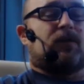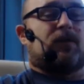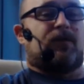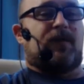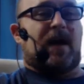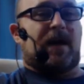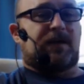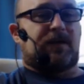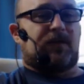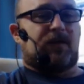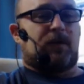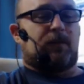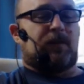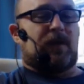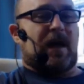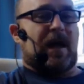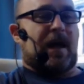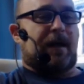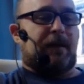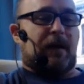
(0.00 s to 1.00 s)
effects of the
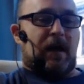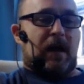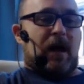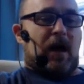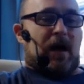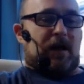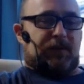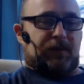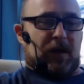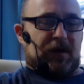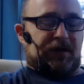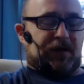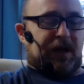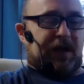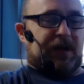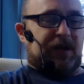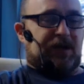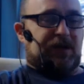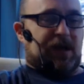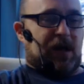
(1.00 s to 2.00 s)
plant, especially
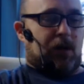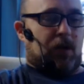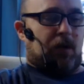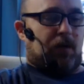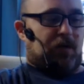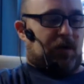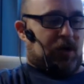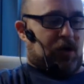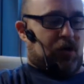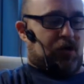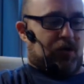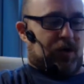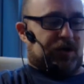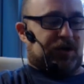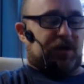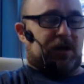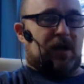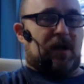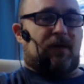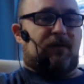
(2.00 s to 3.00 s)
considering the
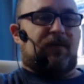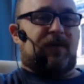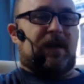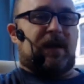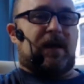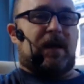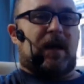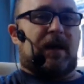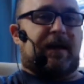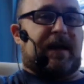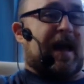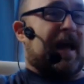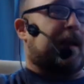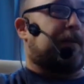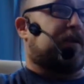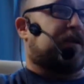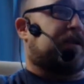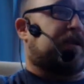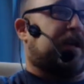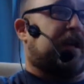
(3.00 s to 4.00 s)
nutrition of the uh,
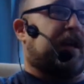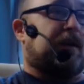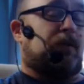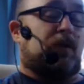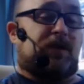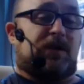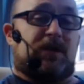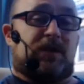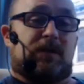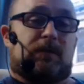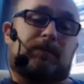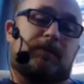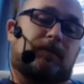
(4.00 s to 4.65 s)
cannabis seed, which is